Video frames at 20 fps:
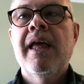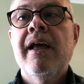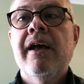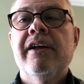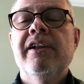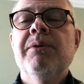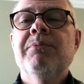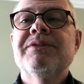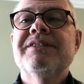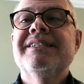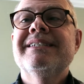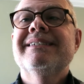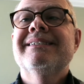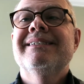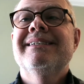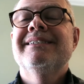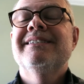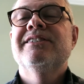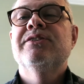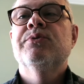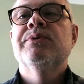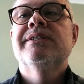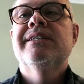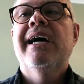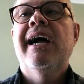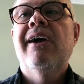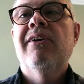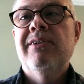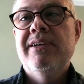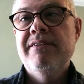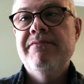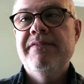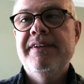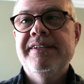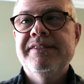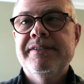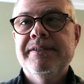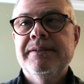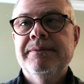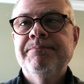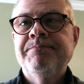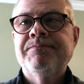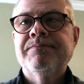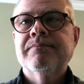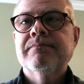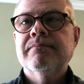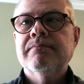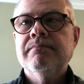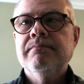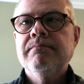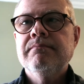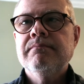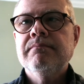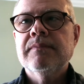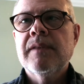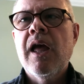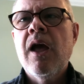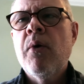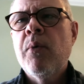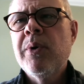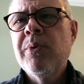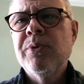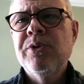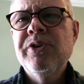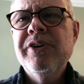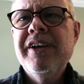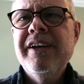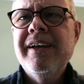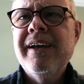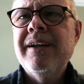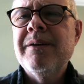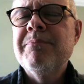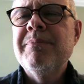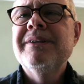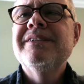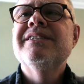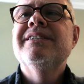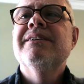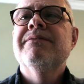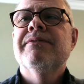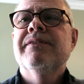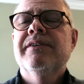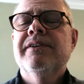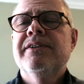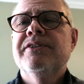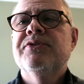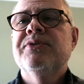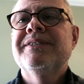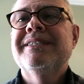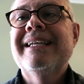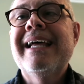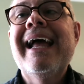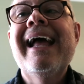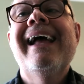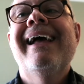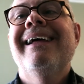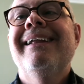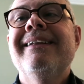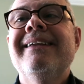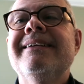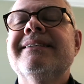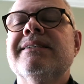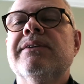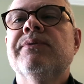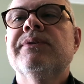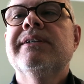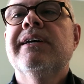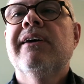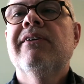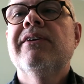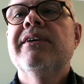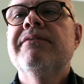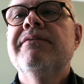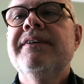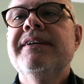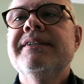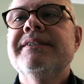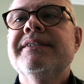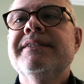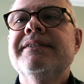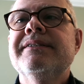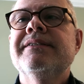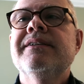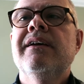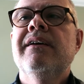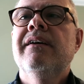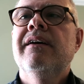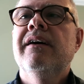And number 6 is the retiree visa. We were looking at a bunch of different countries that had decent retiree visas.